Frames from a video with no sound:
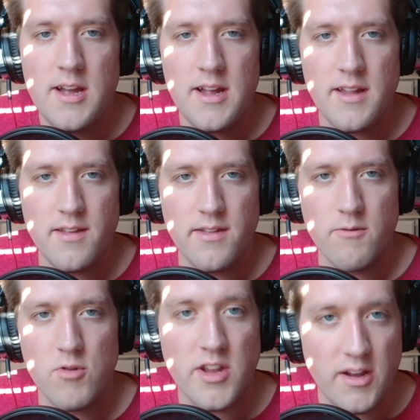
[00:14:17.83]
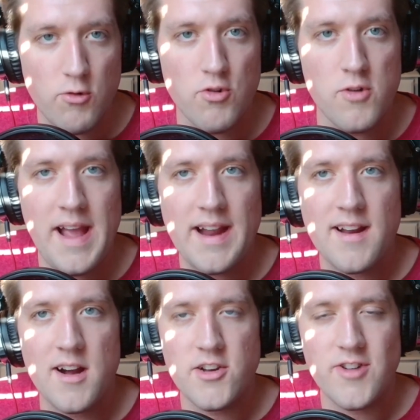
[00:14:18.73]
into the rookie quarterback
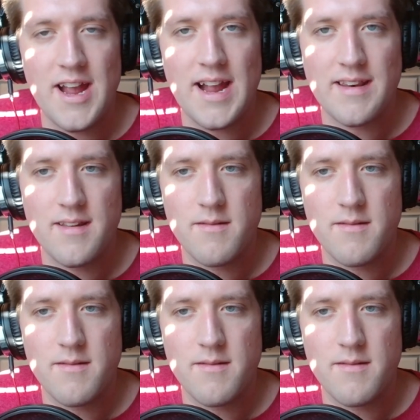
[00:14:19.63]
contract